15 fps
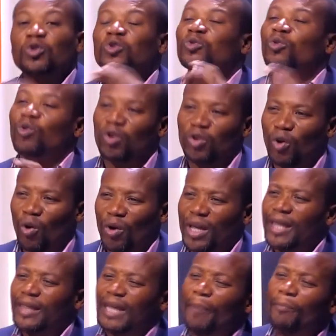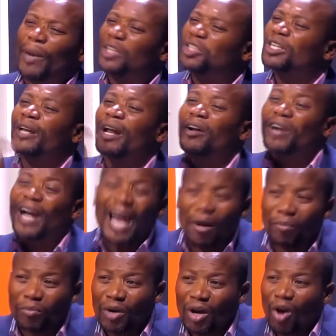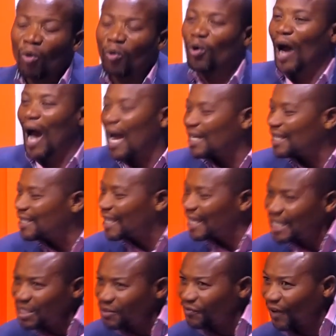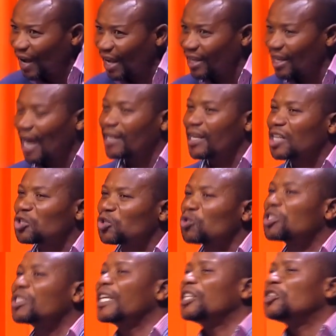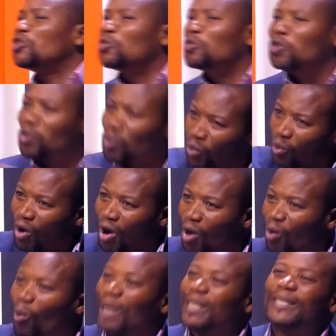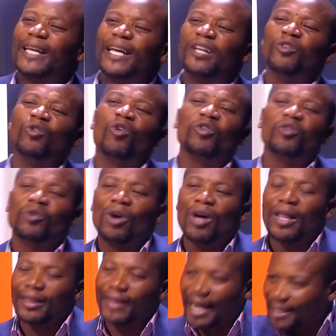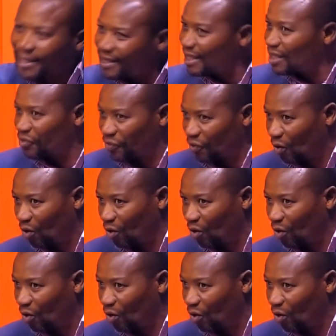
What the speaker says: who know in that particular realm will identify and associate you to what they know that thing for.